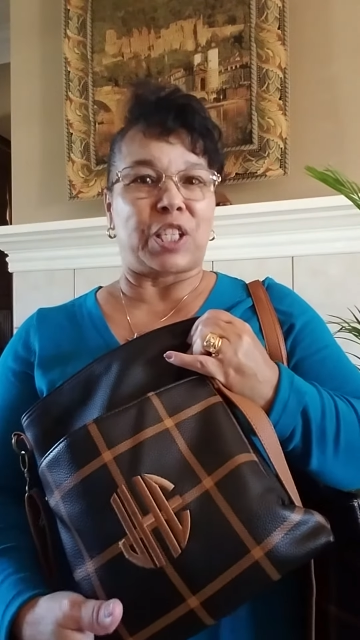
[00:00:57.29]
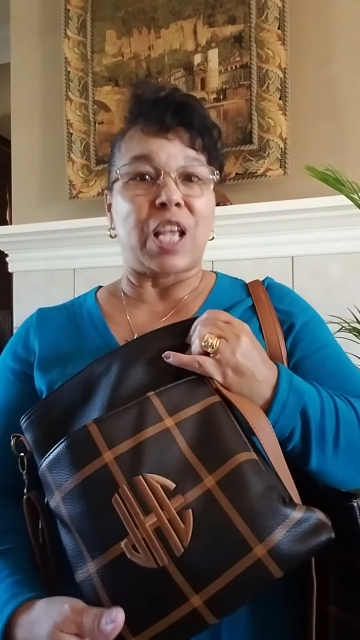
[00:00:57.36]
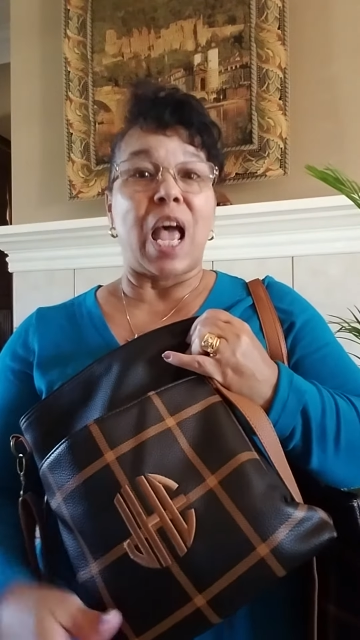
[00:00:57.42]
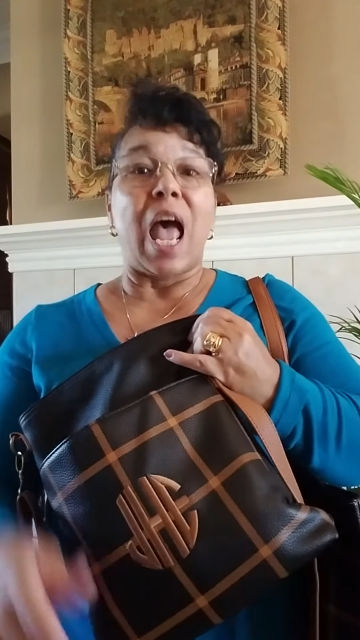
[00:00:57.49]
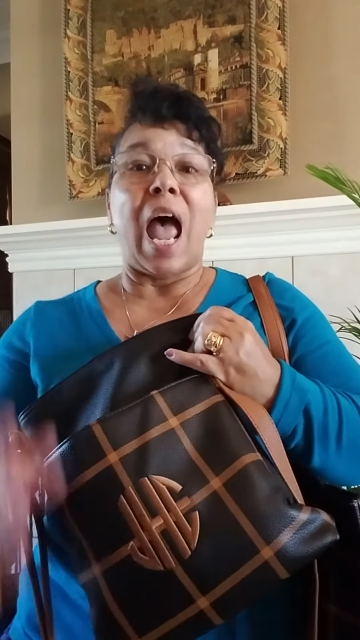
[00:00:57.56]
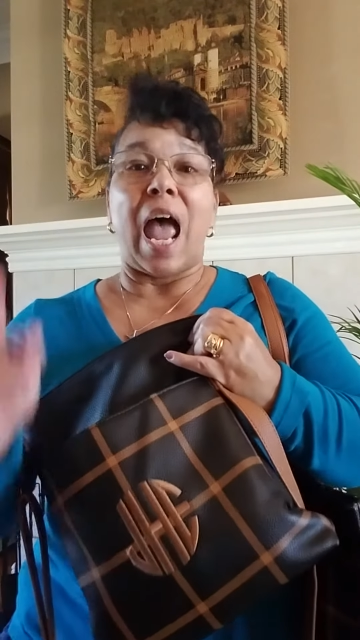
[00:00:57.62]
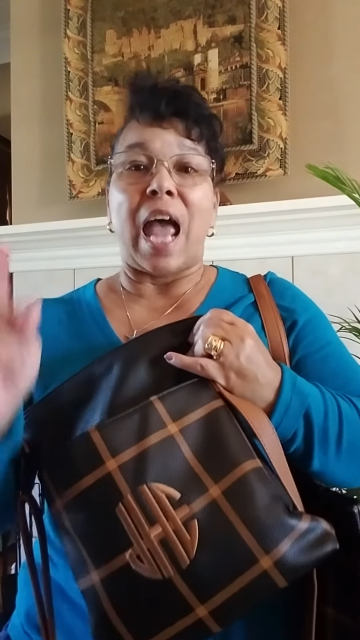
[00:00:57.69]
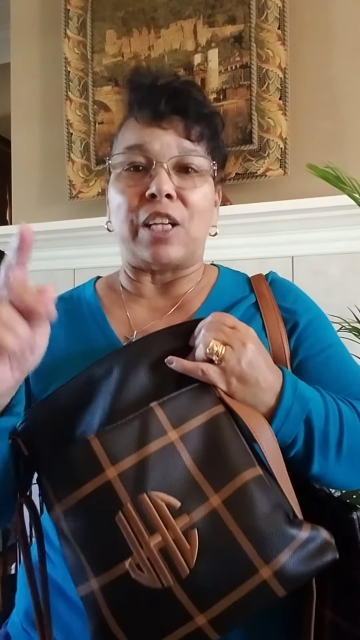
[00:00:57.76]

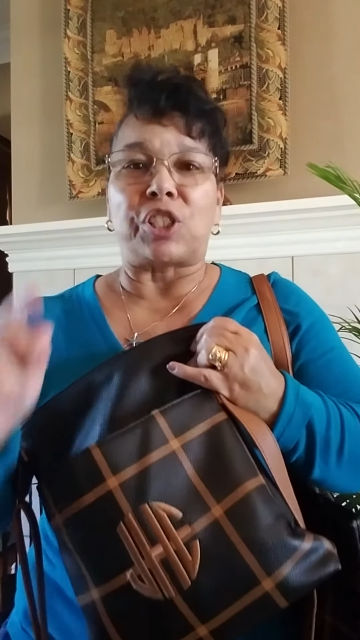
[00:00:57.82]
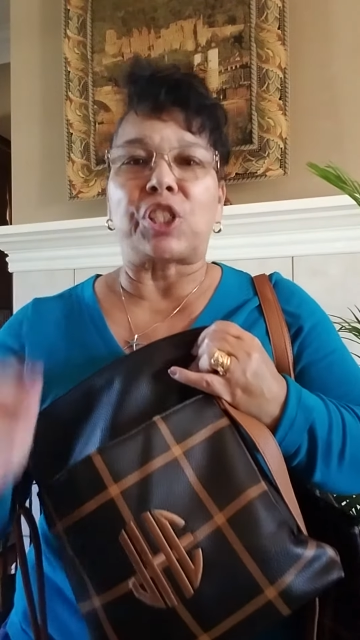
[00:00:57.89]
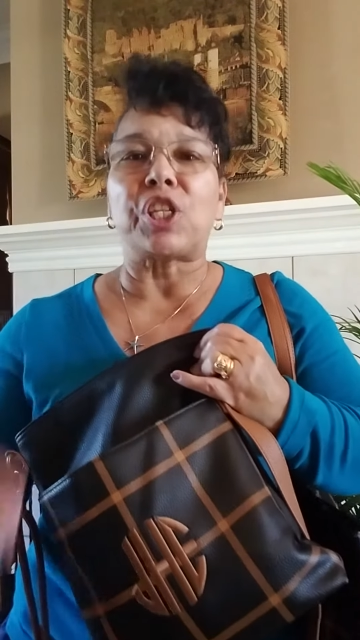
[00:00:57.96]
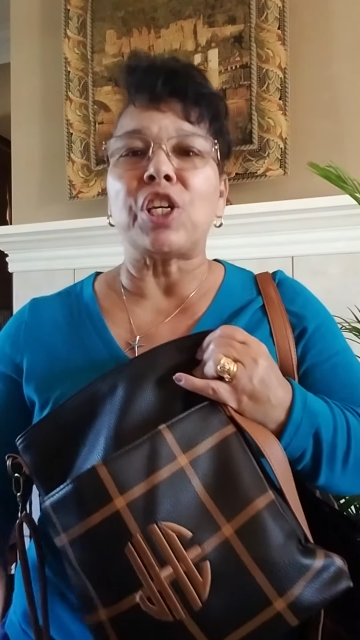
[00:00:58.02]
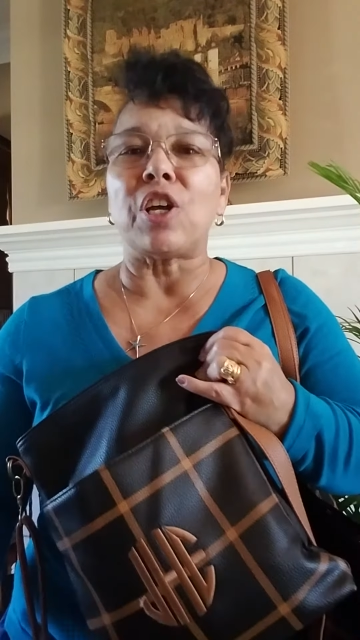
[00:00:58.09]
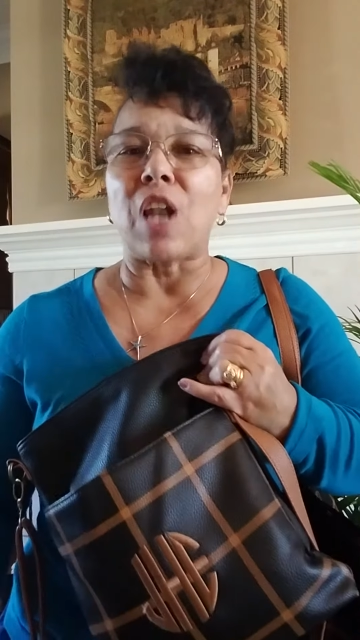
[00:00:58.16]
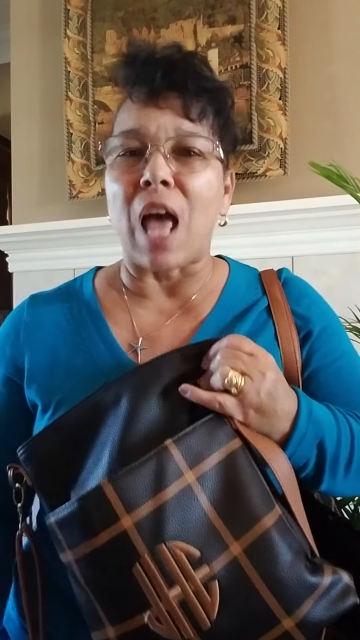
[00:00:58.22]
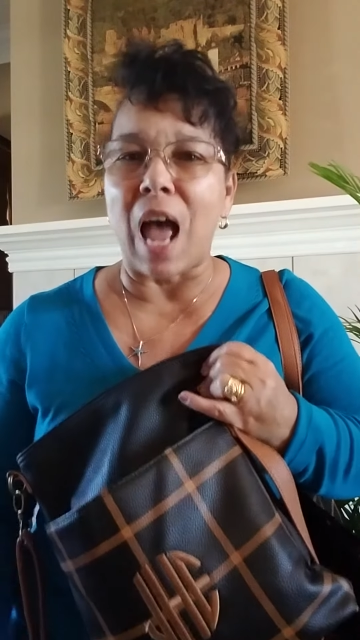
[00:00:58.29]
And she'll
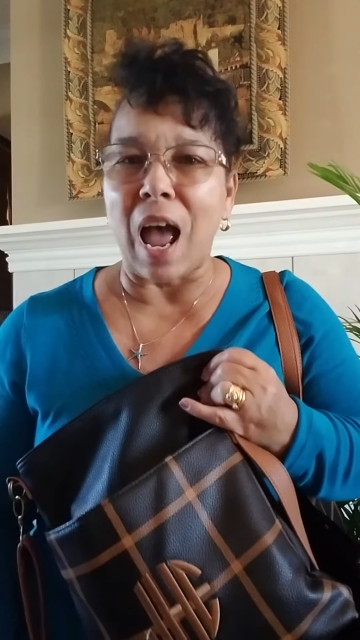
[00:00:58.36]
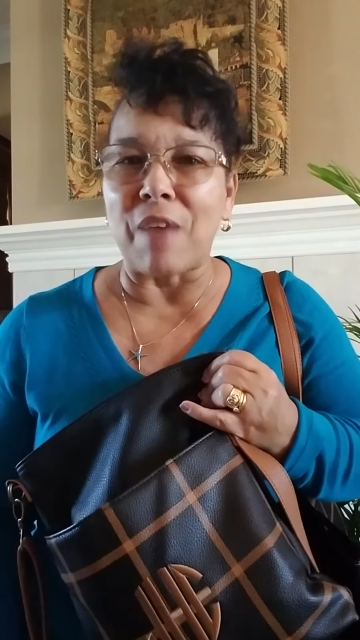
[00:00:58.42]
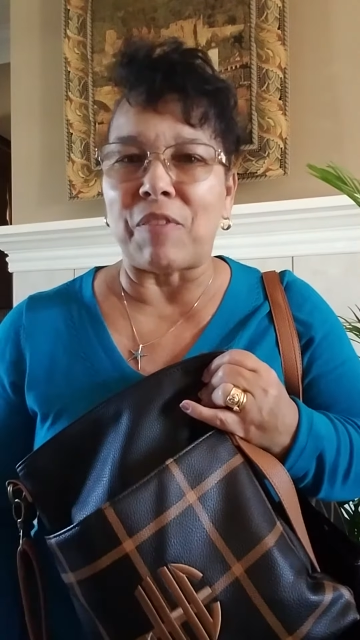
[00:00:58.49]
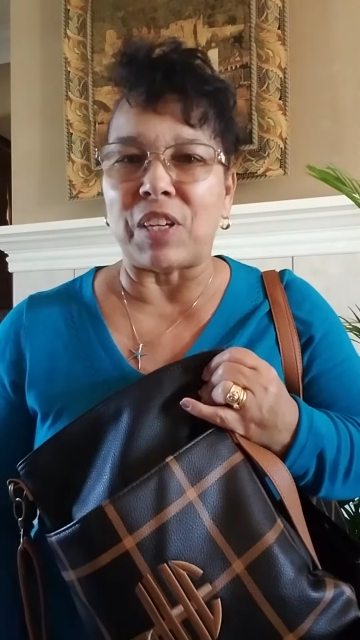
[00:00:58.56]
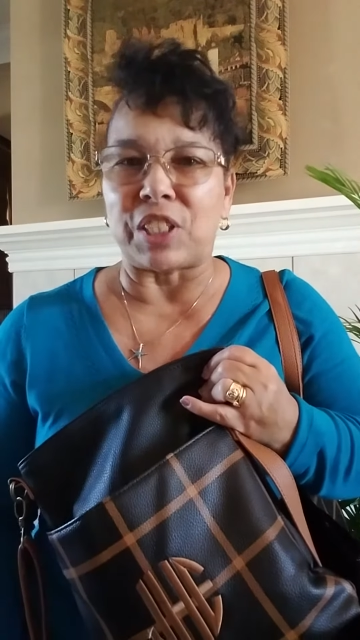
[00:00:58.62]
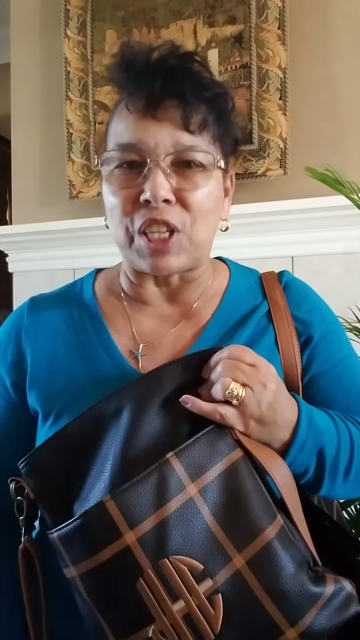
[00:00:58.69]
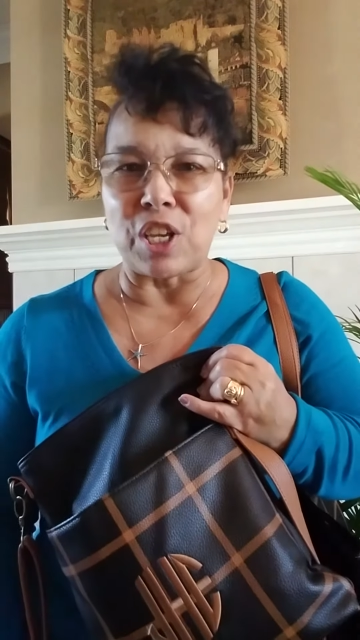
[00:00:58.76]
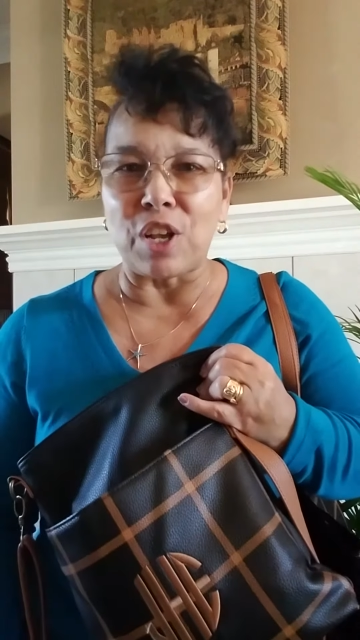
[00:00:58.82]
have a
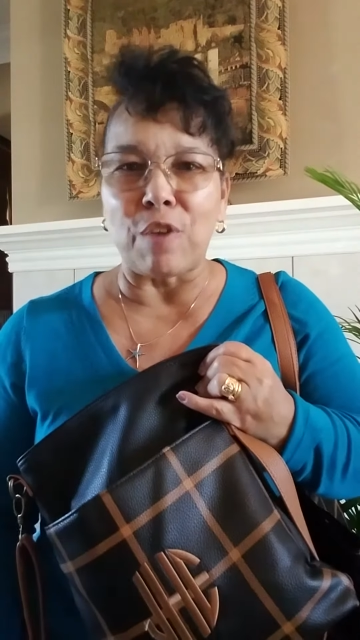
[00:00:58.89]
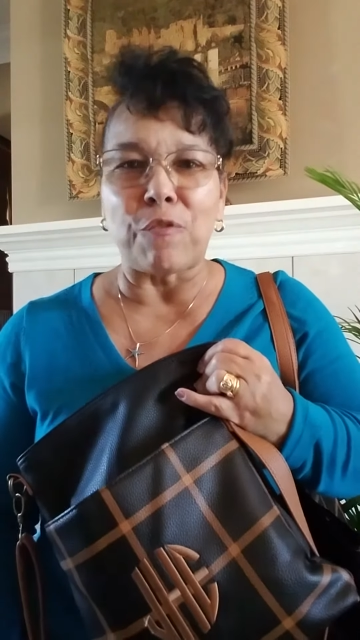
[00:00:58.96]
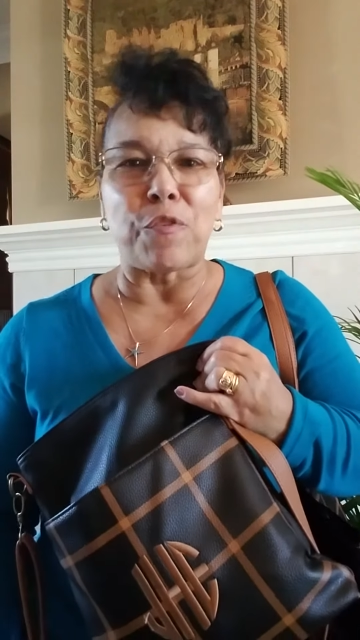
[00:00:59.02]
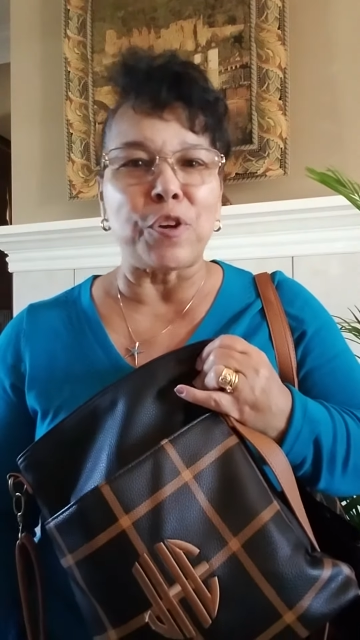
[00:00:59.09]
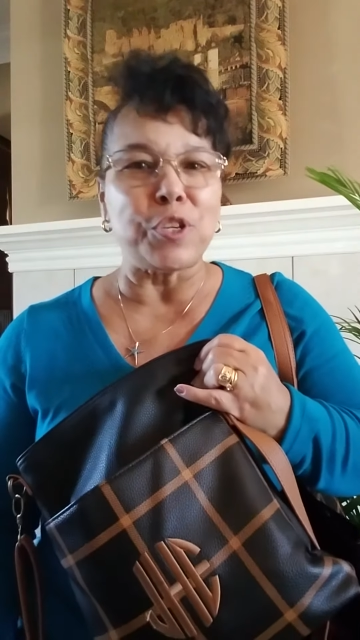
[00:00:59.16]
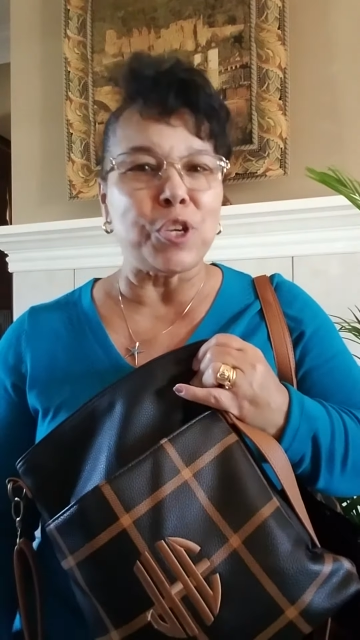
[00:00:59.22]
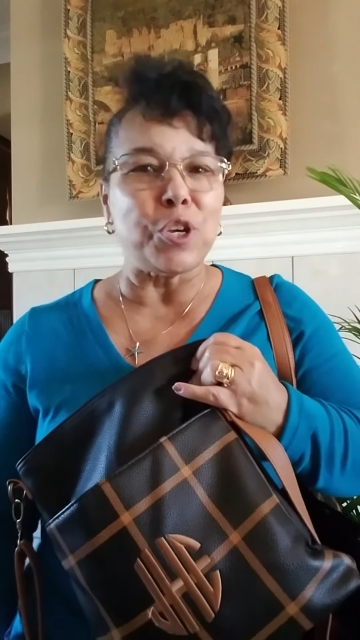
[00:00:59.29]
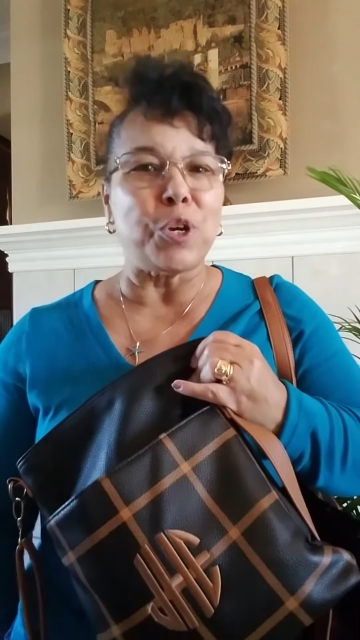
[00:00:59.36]
deal for
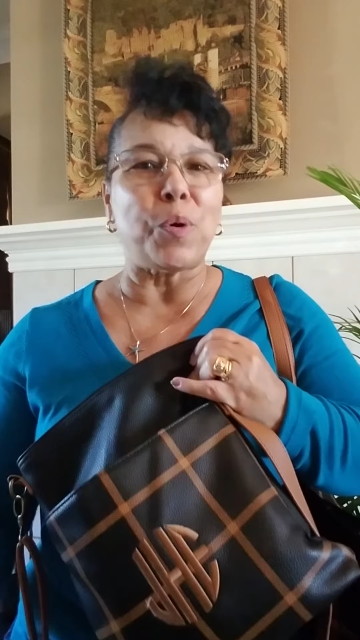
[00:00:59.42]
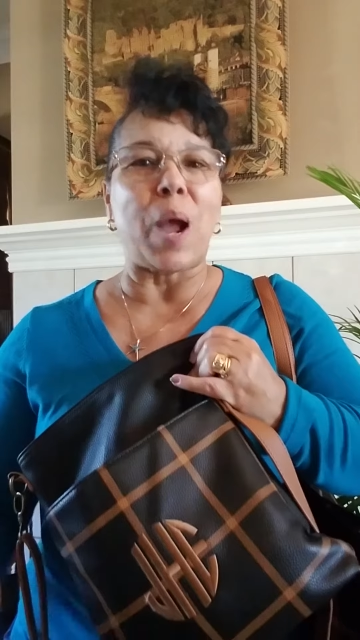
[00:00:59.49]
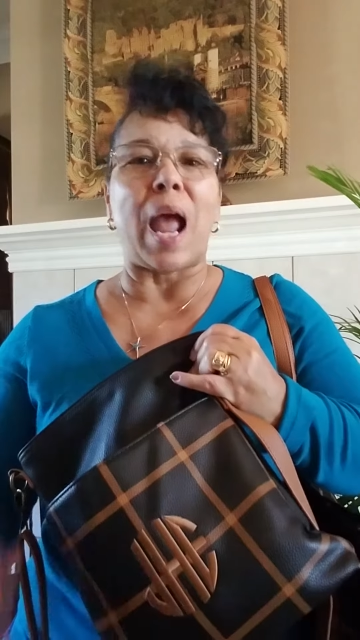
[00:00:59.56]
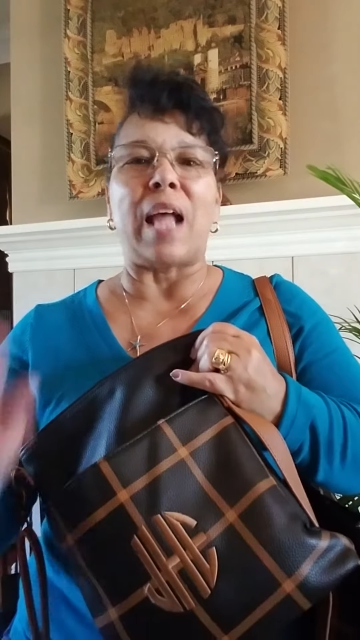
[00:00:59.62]
you and